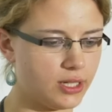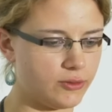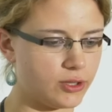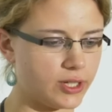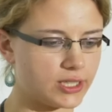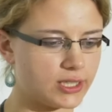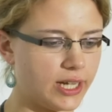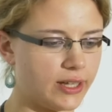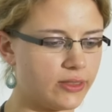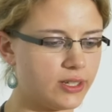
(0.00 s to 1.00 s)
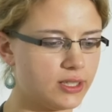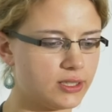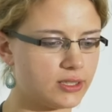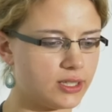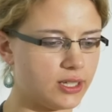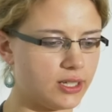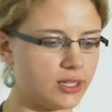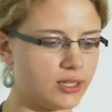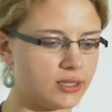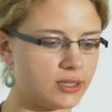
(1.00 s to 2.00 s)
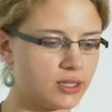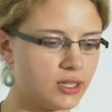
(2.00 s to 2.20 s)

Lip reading: If you extend this and